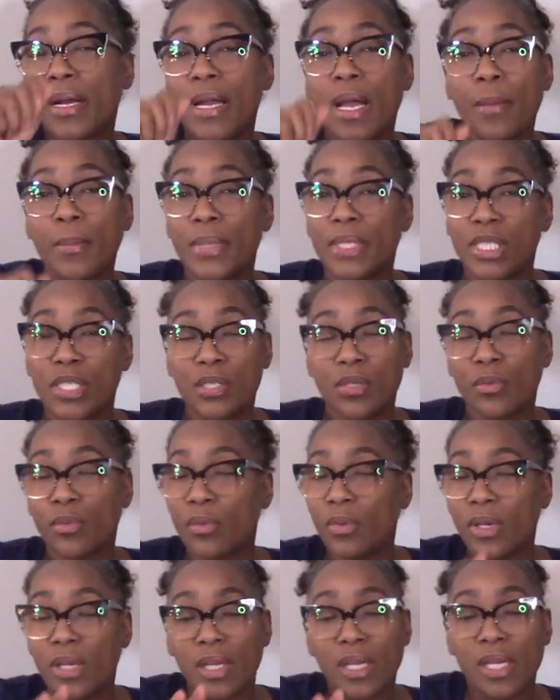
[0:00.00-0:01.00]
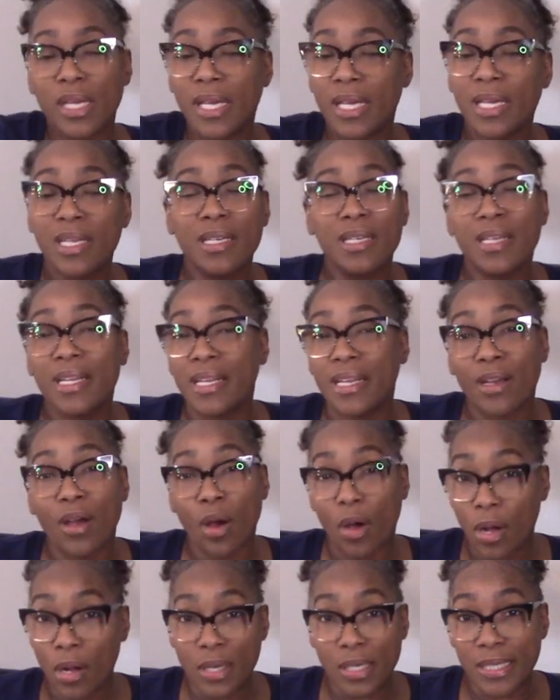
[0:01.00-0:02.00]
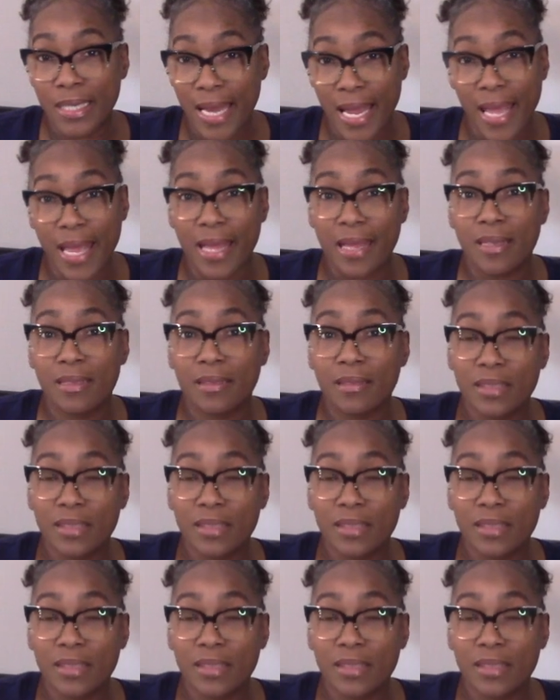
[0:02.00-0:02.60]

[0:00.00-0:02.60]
number two, he did all of that.